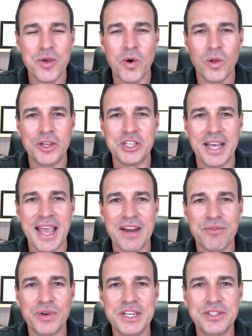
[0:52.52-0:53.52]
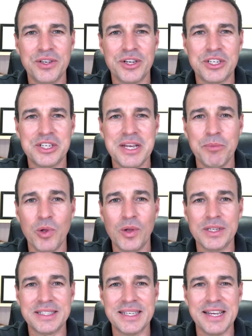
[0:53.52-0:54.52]
CoreLogic Head of Research Tim
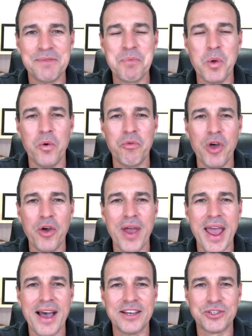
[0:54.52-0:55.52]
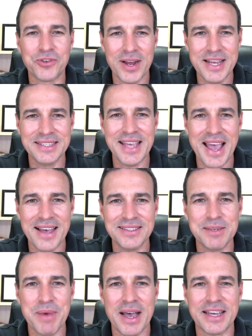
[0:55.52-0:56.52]
Lawless said, although Australia's
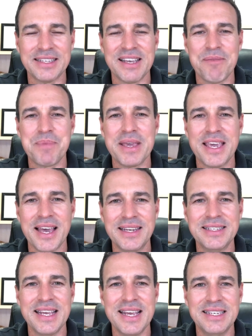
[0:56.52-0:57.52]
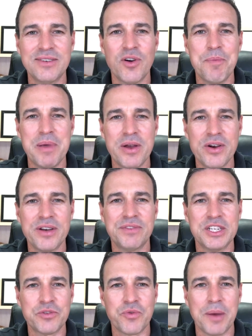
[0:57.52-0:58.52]
housing markets have begun to enter a period
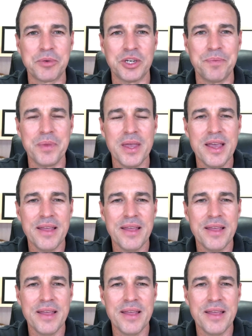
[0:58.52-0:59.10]
of disruption,